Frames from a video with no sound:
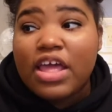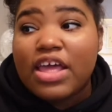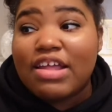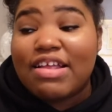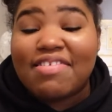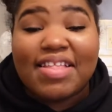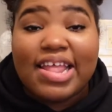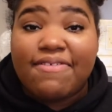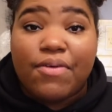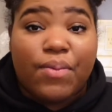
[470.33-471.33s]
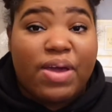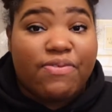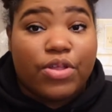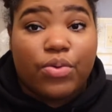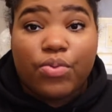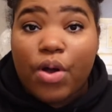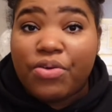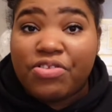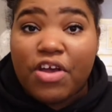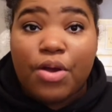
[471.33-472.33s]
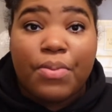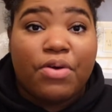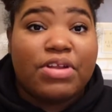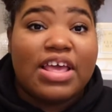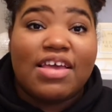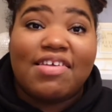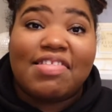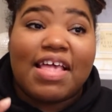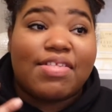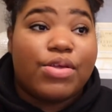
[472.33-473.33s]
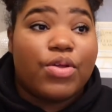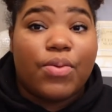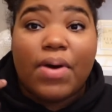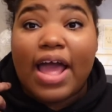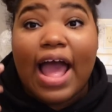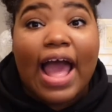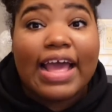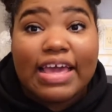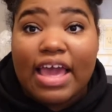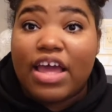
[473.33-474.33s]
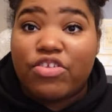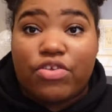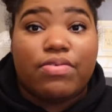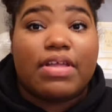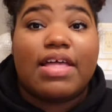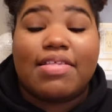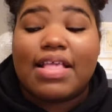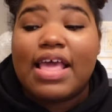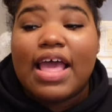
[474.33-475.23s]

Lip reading: He doesn't even wait for the rose ceremony. He says, you know what? I can't do this.